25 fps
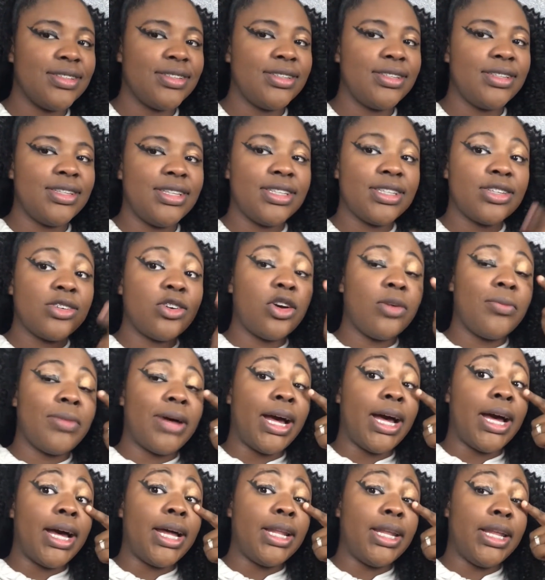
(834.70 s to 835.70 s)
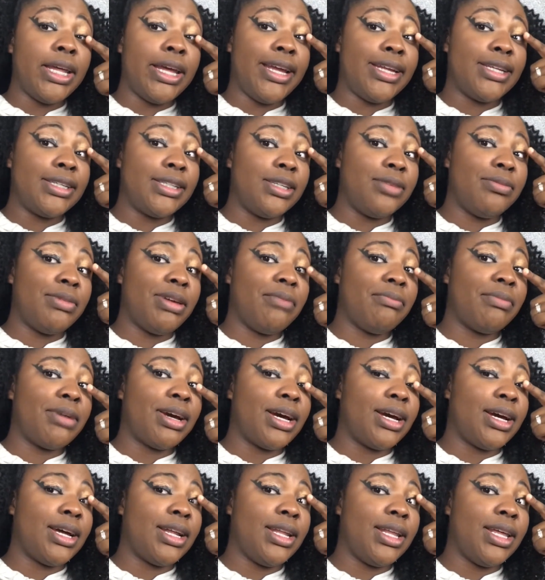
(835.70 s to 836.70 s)
This go on my eyelashes to make my
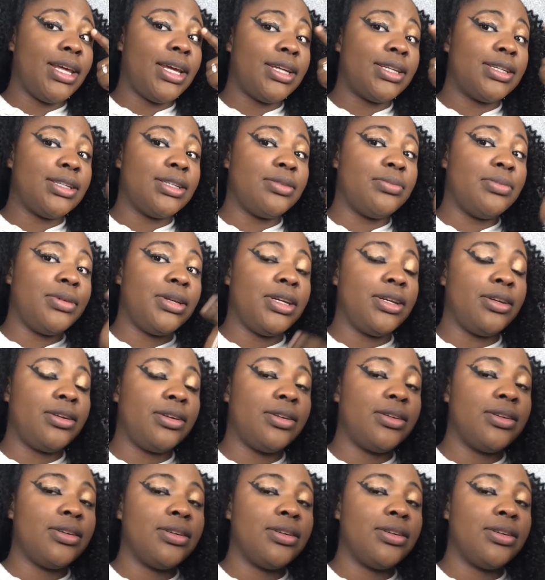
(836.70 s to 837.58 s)
eyelashes bigger.